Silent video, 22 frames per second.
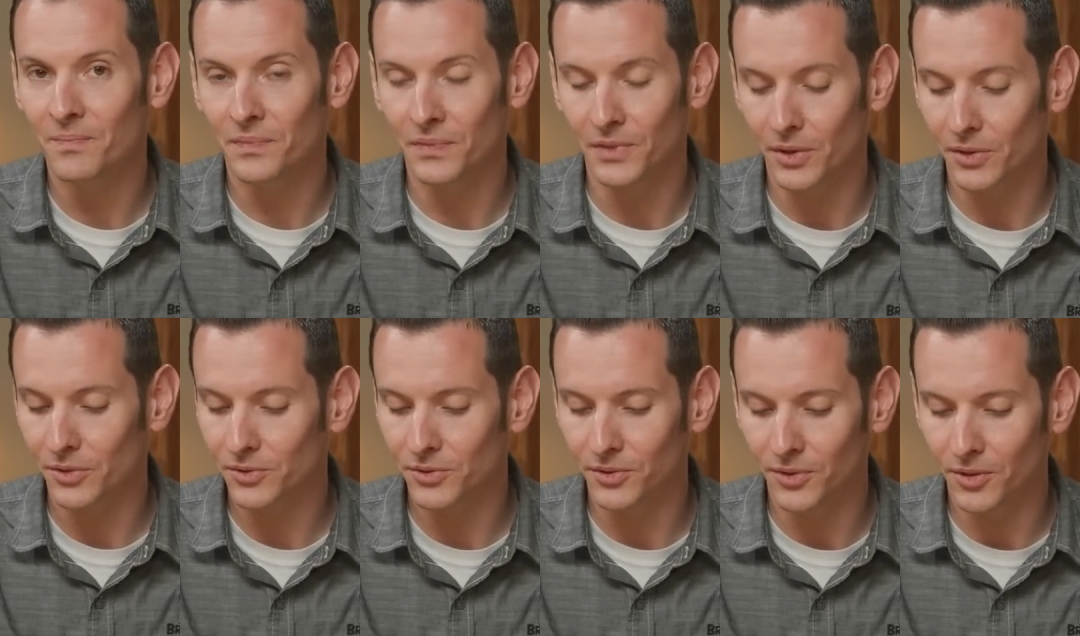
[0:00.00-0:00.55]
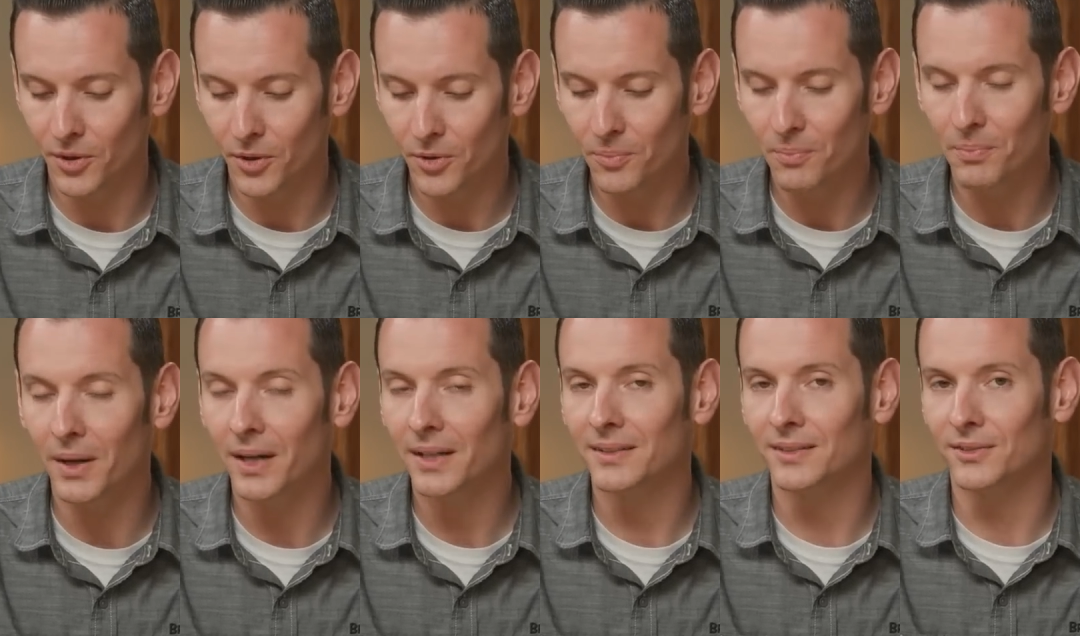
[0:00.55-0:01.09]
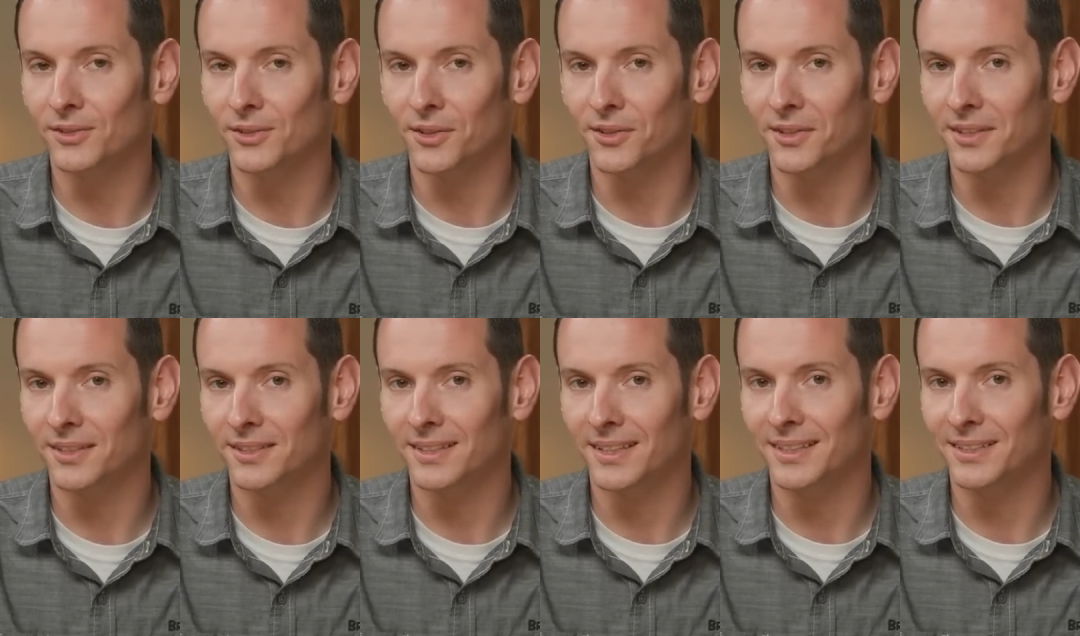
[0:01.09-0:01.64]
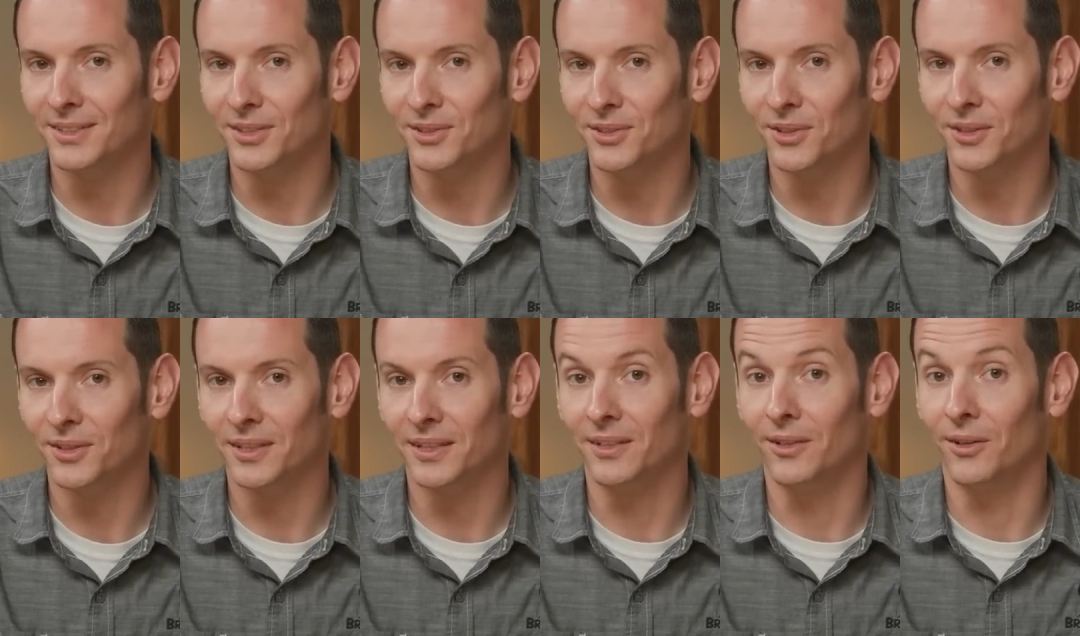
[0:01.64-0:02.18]
there's no buttons on this thing to
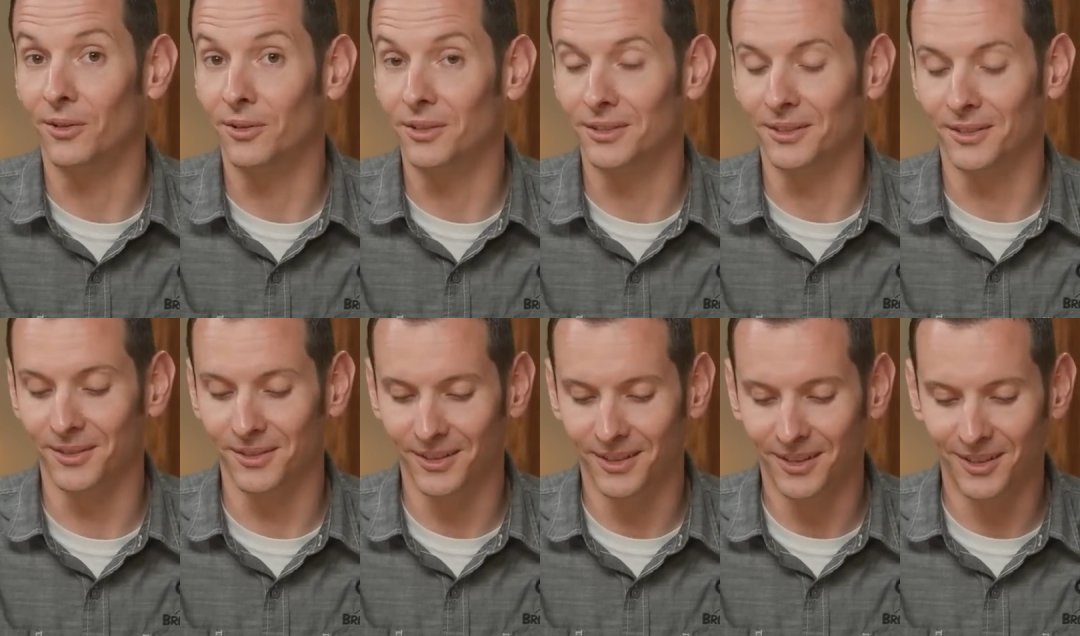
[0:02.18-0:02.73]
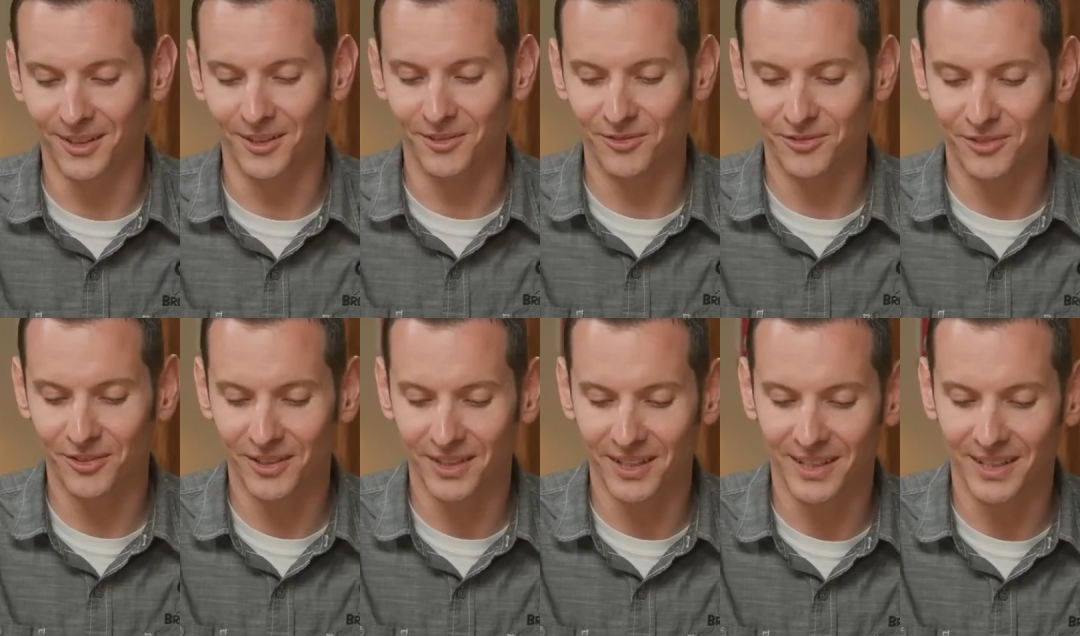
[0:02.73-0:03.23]
turn it on or off.